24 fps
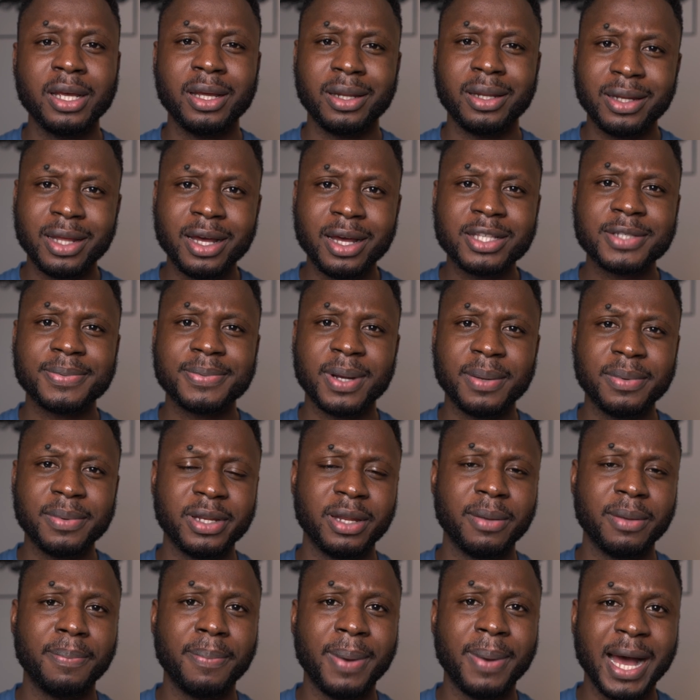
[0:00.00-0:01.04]
That's probably
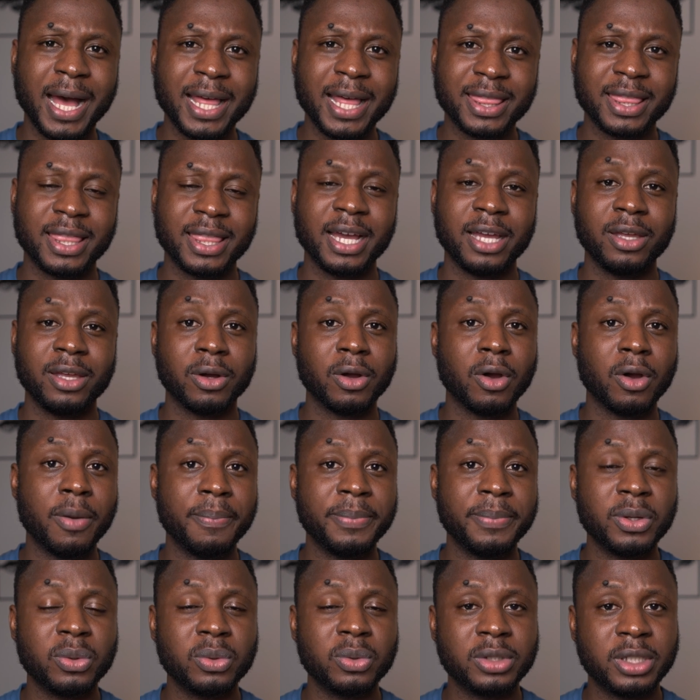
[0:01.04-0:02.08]
the path that your
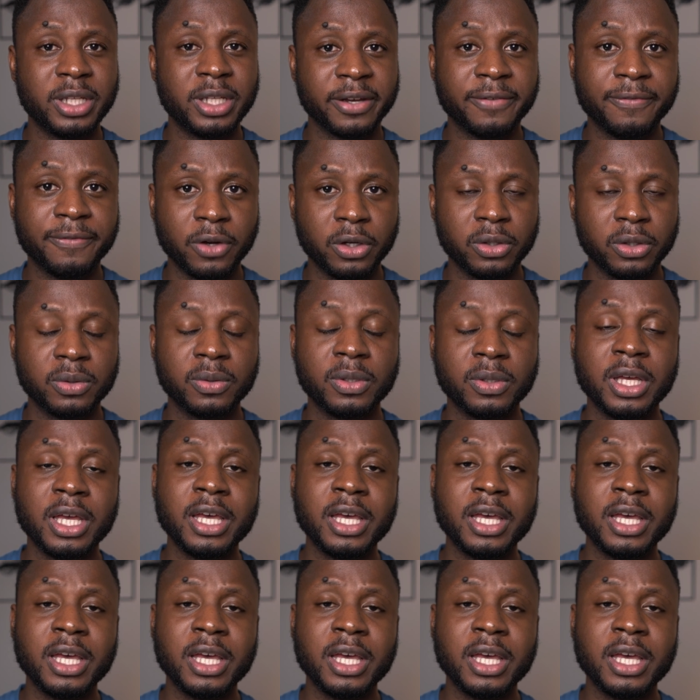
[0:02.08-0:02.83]
company will take for you.